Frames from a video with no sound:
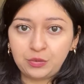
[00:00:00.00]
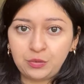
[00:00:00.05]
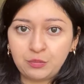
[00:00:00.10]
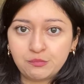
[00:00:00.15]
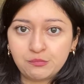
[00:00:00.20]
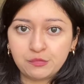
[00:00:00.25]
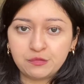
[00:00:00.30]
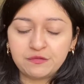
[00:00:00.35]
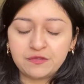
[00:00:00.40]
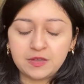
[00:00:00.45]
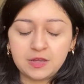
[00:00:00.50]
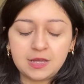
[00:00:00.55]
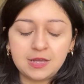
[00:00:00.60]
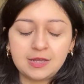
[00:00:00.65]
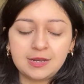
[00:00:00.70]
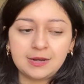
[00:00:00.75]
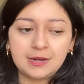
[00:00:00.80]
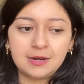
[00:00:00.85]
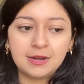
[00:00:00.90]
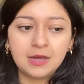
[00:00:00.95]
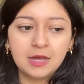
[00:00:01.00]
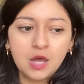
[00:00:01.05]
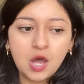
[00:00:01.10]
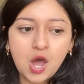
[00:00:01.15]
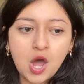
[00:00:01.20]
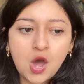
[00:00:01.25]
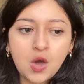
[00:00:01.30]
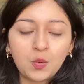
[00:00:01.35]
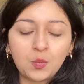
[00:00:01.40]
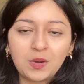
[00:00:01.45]
move in
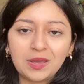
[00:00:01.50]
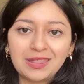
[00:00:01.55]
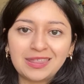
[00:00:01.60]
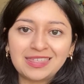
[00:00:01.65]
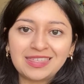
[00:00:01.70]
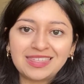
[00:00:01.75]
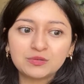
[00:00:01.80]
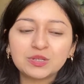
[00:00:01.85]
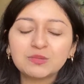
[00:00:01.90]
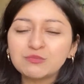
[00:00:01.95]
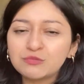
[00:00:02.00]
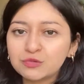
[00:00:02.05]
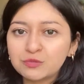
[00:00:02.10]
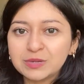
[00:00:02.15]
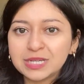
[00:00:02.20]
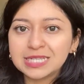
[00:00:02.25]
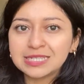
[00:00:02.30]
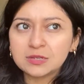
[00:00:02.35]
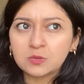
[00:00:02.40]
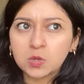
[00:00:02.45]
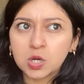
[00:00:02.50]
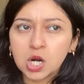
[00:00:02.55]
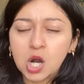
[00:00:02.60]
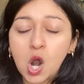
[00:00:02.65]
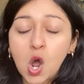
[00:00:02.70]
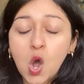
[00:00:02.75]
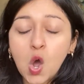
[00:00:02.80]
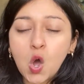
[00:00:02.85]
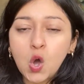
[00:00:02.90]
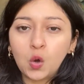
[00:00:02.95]
with some roommates that were
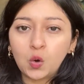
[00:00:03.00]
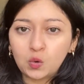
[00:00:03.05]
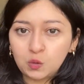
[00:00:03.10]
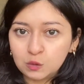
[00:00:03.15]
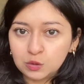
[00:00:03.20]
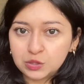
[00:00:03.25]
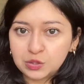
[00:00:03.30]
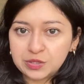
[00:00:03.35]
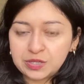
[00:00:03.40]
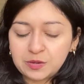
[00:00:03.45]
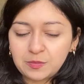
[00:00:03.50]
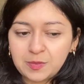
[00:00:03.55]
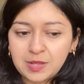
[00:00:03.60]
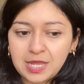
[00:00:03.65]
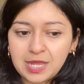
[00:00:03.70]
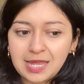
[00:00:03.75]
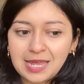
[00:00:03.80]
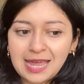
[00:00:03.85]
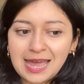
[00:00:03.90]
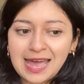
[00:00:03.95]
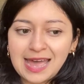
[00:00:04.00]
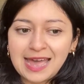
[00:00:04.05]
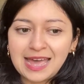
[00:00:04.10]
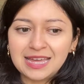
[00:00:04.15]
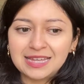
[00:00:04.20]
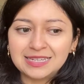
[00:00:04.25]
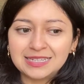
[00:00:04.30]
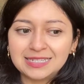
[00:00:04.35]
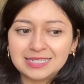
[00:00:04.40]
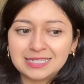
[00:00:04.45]
older than me,
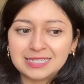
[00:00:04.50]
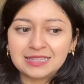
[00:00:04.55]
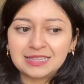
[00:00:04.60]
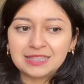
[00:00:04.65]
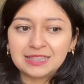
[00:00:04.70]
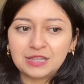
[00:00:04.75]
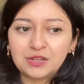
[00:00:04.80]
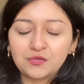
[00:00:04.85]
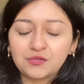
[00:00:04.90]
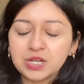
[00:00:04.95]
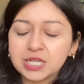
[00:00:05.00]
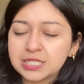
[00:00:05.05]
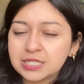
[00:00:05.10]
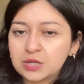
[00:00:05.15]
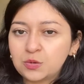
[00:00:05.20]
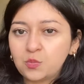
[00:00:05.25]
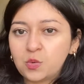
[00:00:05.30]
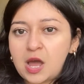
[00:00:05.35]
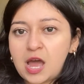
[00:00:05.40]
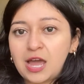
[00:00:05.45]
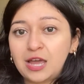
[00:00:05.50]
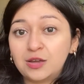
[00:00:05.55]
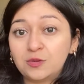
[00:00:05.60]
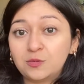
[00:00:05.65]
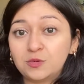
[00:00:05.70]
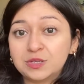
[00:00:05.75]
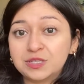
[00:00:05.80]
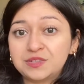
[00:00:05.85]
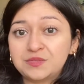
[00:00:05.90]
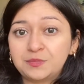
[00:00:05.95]
and the reason why
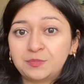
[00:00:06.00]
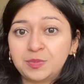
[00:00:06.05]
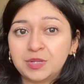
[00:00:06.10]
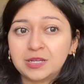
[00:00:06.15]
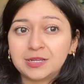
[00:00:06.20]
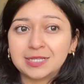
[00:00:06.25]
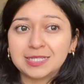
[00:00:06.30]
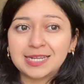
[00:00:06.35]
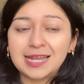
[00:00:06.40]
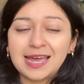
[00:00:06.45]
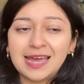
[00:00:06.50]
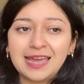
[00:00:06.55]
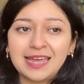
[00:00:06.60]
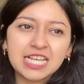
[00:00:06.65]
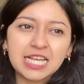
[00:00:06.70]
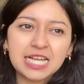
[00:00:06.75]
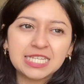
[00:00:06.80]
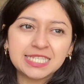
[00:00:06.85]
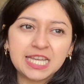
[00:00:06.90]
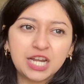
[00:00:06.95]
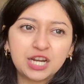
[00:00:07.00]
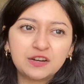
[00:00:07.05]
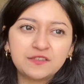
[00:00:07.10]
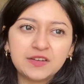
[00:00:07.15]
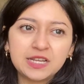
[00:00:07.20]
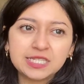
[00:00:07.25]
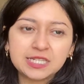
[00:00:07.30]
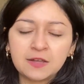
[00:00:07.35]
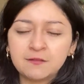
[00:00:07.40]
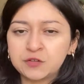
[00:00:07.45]
was because I
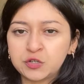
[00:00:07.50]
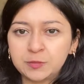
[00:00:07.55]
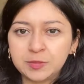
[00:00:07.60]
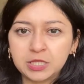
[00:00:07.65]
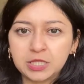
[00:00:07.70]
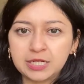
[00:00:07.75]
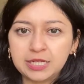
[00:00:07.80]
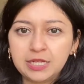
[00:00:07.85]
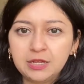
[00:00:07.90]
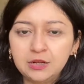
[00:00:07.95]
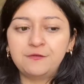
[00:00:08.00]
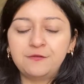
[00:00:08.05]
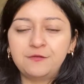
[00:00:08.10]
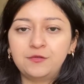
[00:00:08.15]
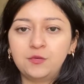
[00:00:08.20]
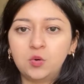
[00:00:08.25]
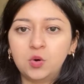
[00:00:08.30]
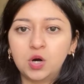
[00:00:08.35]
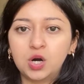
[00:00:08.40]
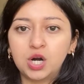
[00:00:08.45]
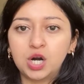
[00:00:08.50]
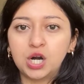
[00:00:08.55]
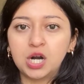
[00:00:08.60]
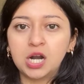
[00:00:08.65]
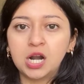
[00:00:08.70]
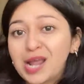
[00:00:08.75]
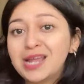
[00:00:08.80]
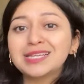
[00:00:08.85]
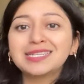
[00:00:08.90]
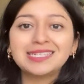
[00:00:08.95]
sacrificed comfortability for
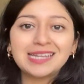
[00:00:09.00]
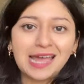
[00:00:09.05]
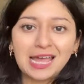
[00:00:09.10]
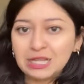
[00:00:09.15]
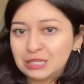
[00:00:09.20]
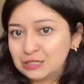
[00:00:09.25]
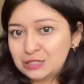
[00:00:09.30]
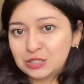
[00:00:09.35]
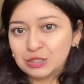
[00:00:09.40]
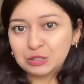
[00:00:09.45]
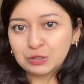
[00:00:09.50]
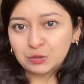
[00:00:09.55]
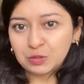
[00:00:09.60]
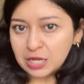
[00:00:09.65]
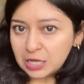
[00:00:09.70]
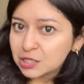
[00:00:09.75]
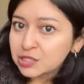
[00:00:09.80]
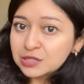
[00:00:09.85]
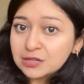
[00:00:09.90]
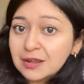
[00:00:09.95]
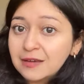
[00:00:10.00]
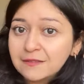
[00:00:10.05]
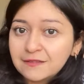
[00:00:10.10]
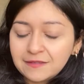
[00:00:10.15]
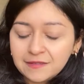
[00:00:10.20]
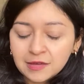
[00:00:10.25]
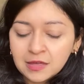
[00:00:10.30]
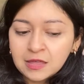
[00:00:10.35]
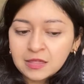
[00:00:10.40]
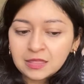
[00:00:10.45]
price and location of
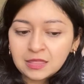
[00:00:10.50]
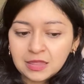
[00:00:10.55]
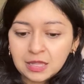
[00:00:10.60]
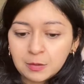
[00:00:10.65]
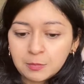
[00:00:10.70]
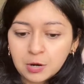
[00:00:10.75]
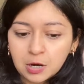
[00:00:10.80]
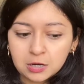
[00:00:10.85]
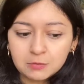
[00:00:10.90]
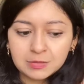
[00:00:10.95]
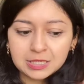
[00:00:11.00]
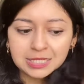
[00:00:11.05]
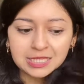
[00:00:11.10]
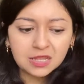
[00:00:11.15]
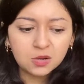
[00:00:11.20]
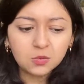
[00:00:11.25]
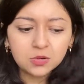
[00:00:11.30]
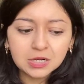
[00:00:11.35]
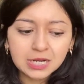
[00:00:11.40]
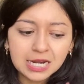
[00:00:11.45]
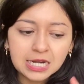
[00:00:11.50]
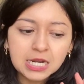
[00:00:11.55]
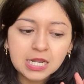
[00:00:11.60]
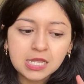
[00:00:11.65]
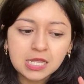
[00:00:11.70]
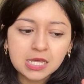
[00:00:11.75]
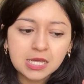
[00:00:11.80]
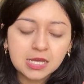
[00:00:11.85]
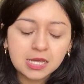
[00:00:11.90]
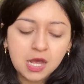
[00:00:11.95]
the apartment. They weren't
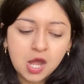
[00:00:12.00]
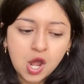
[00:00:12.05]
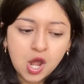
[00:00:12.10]
anything